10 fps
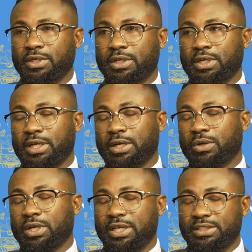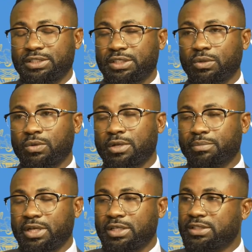organization or
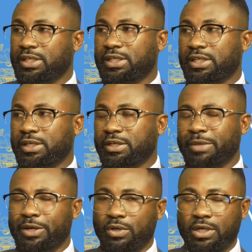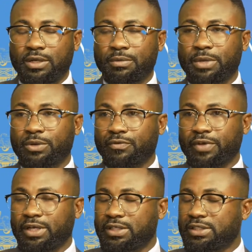companies like
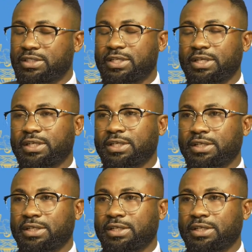microfinances, like